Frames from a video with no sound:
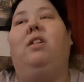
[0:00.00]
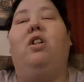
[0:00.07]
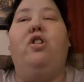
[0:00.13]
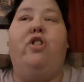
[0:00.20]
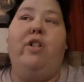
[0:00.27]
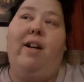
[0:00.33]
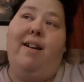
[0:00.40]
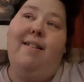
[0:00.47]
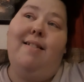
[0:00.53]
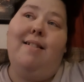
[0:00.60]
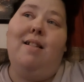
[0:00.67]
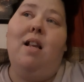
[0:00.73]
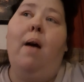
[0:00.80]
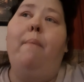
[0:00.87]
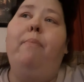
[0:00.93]

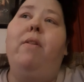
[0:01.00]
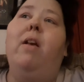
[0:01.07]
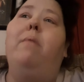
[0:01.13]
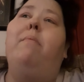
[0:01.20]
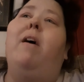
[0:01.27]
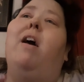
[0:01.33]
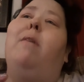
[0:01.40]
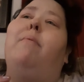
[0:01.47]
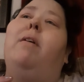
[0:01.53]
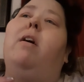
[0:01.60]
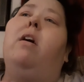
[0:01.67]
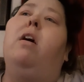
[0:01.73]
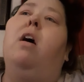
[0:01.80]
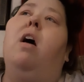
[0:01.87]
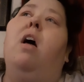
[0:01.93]
suggest something
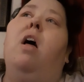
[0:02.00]
maybe,